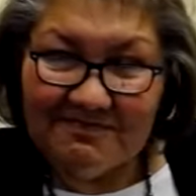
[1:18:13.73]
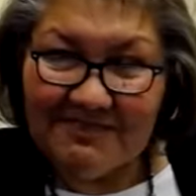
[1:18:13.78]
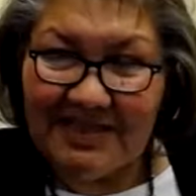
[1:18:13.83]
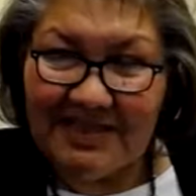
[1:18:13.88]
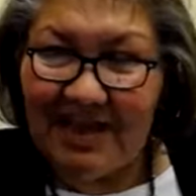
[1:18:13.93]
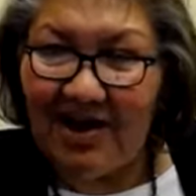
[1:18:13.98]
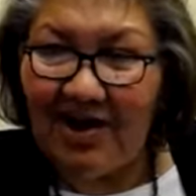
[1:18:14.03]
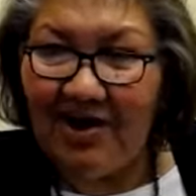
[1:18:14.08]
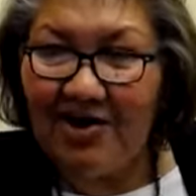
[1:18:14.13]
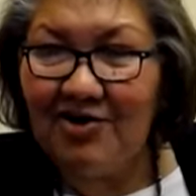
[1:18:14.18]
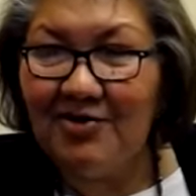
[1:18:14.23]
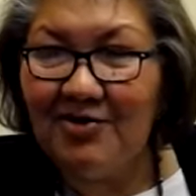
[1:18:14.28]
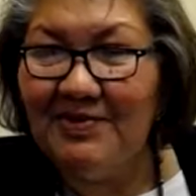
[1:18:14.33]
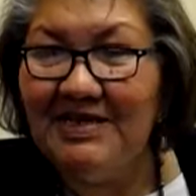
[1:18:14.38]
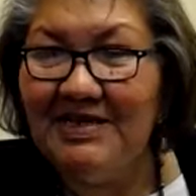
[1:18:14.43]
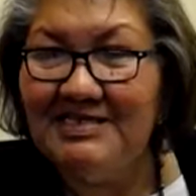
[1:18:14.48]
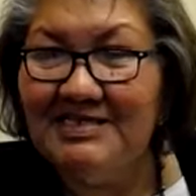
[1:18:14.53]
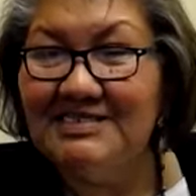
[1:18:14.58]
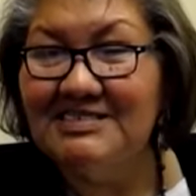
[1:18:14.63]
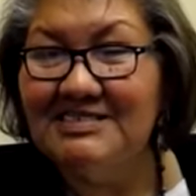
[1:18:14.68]
they hired
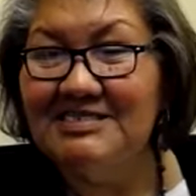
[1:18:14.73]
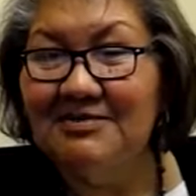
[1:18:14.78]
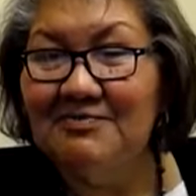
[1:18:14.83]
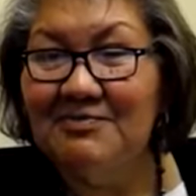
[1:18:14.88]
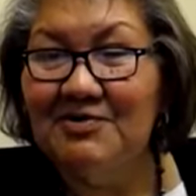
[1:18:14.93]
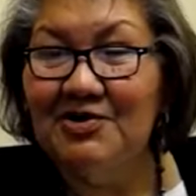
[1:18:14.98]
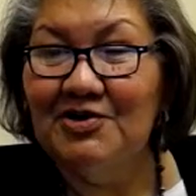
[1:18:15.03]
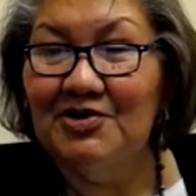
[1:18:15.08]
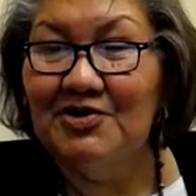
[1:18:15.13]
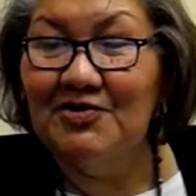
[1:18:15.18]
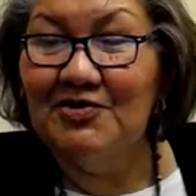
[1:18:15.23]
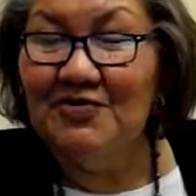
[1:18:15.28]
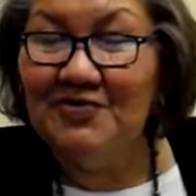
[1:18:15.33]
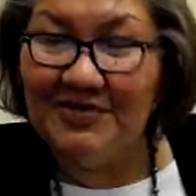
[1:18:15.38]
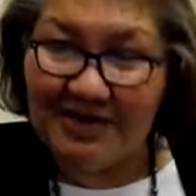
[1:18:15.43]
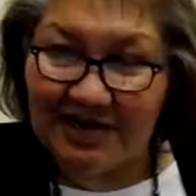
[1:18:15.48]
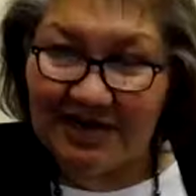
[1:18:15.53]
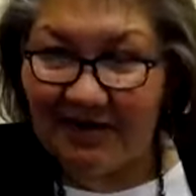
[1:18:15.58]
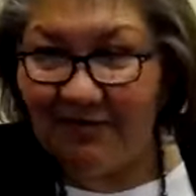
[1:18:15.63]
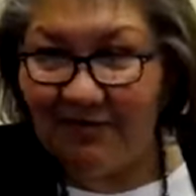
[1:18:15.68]
me as a summer youth,
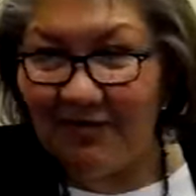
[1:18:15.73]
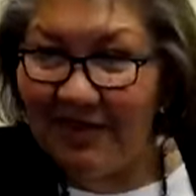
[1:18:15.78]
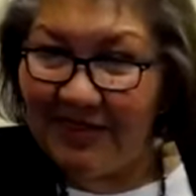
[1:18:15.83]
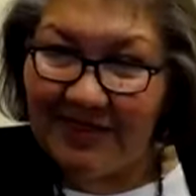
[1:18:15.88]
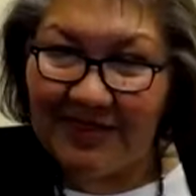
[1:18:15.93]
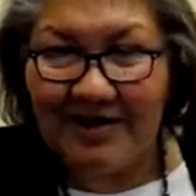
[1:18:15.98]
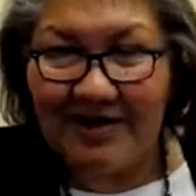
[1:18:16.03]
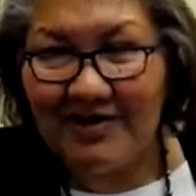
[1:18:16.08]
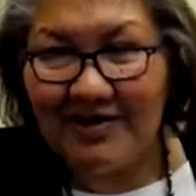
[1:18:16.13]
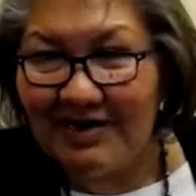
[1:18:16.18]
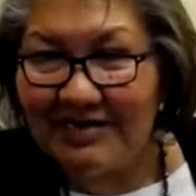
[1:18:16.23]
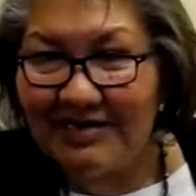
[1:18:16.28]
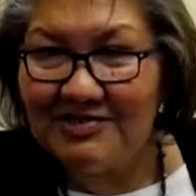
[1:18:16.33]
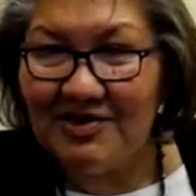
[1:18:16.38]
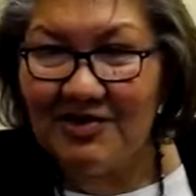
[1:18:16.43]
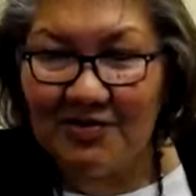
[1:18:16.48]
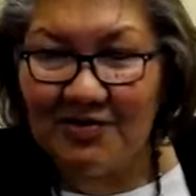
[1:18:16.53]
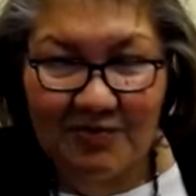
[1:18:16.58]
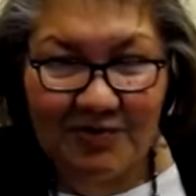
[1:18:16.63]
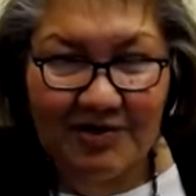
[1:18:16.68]
and I went there and I
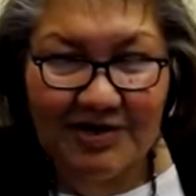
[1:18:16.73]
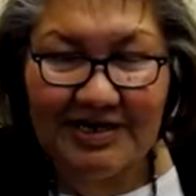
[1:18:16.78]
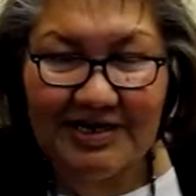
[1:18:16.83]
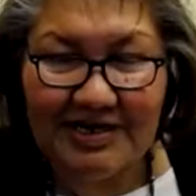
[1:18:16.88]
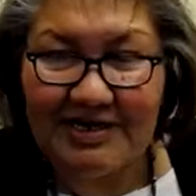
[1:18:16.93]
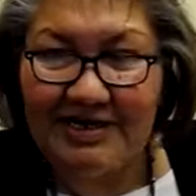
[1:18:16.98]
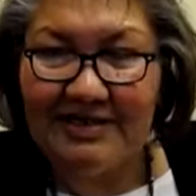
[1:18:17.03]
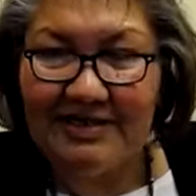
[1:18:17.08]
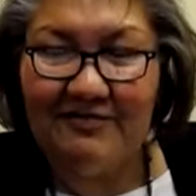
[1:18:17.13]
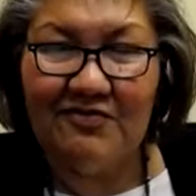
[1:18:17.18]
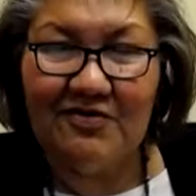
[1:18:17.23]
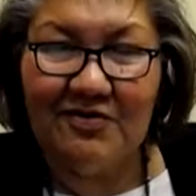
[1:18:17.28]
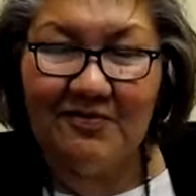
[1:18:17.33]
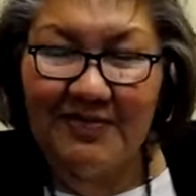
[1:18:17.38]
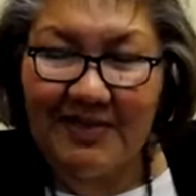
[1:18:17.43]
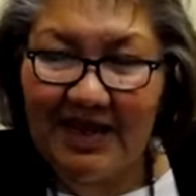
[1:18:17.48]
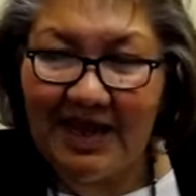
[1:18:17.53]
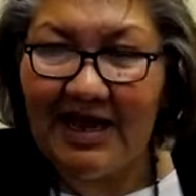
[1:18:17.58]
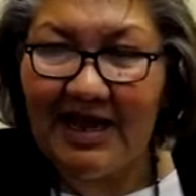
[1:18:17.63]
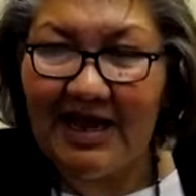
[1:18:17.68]
started working. And
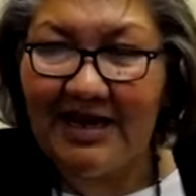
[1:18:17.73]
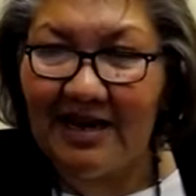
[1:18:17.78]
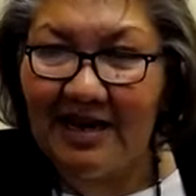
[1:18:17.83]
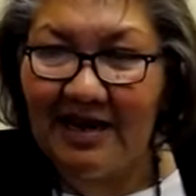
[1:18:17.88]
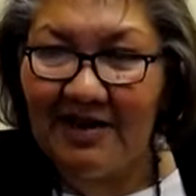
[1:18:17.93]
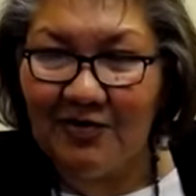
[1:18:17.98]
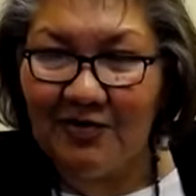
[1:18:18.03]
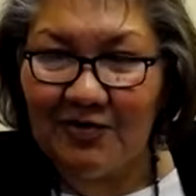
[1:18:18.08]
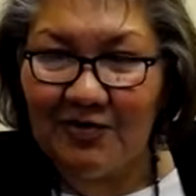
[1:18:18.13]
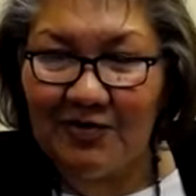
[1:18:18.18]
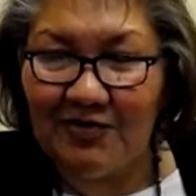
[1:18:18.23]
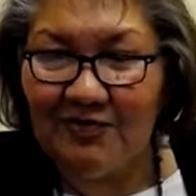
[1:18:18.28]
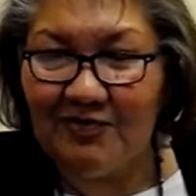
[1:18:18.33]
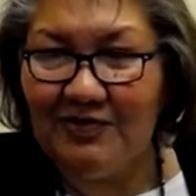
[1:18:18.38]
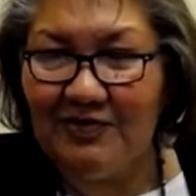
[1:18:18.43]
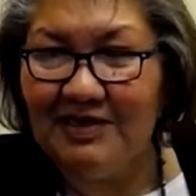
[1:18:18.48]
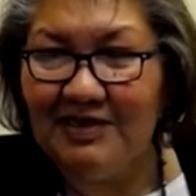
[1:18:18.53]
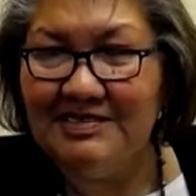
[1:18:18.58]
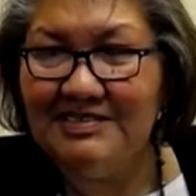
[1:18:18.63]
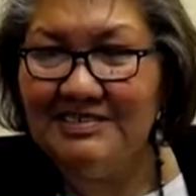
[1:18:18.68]
from that, I grew
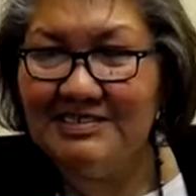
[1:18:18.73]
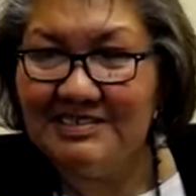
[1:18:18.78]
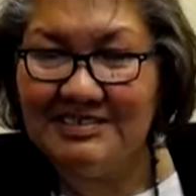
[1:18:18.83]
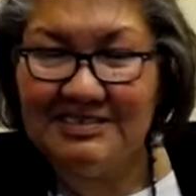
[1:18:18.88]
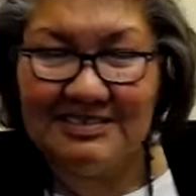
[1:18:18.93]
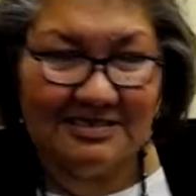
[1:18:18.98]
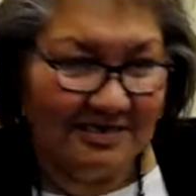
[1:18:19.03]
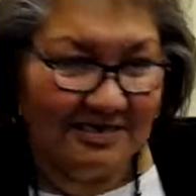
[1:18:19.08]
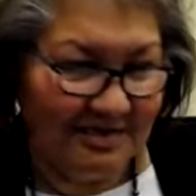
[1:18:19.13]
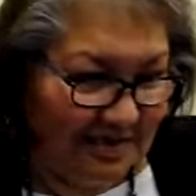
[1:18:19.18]
this